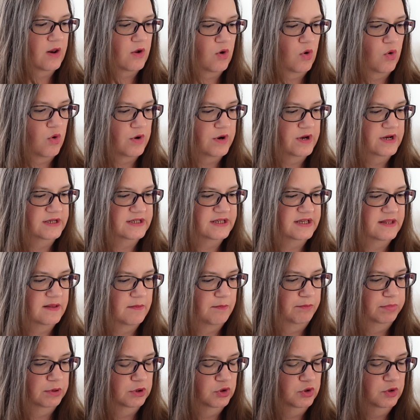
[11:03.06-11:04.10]
according to the
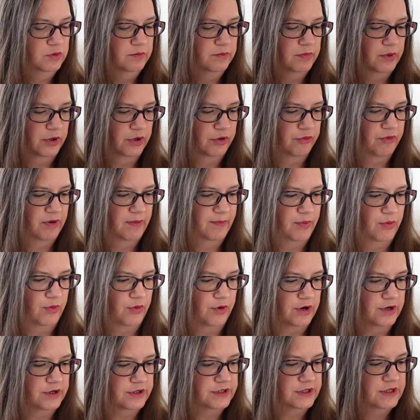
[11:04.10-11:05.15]
Bloomberg
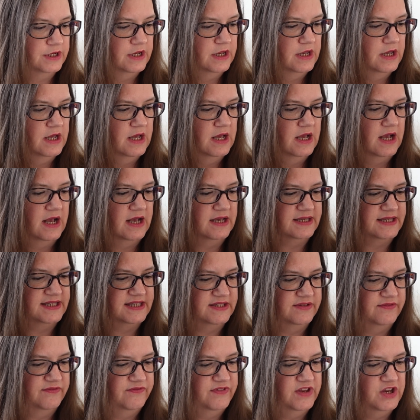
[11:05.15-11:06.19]
report, a
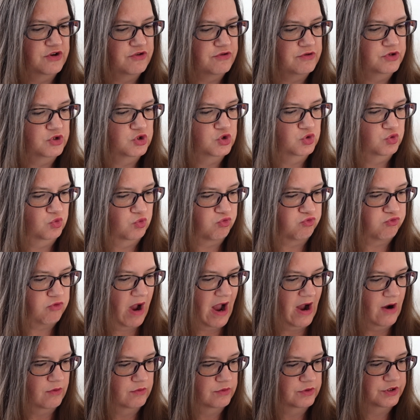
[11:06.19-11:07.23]
severe
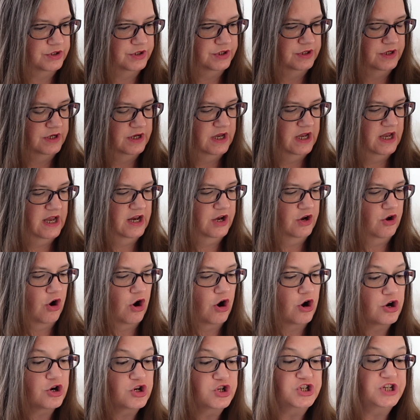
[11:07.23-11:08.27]
drought in
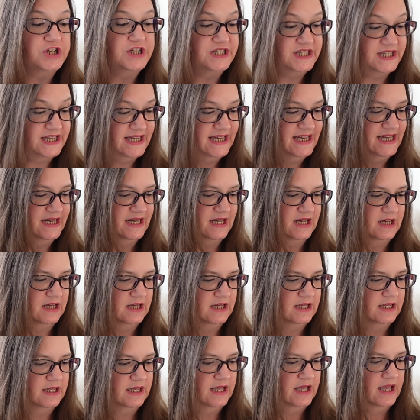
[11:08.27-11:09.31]
Argentina,
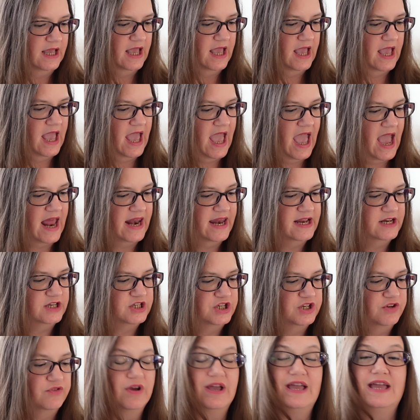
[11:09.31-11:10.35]
adding
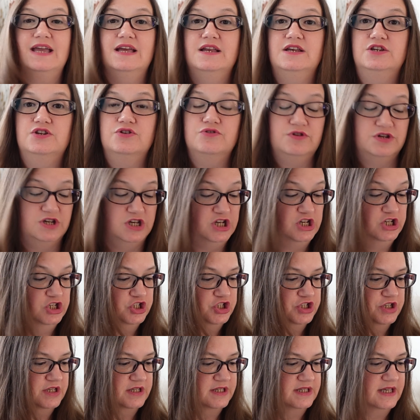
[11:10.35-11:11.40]
to
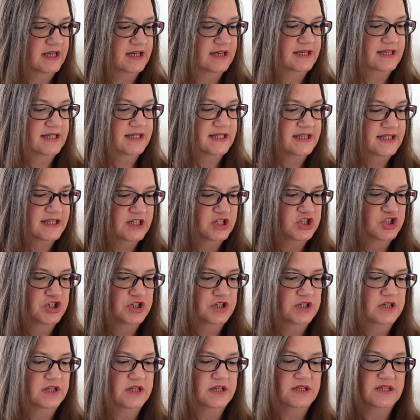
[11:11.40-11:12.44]
Indonesia's
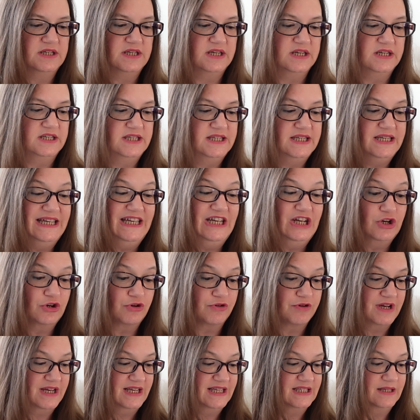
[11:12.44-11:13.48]
decision to
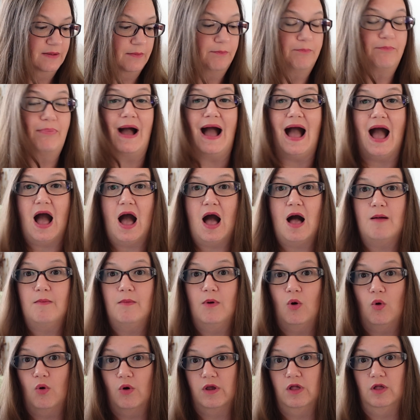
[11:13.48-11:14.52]
decrease
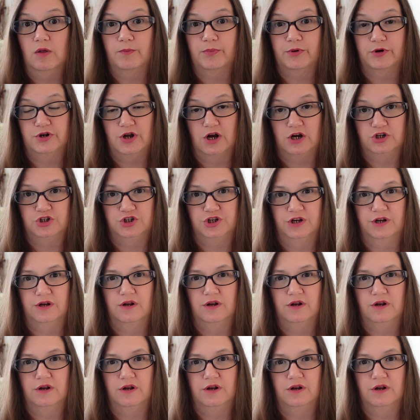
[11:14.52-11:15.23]
palm oil production.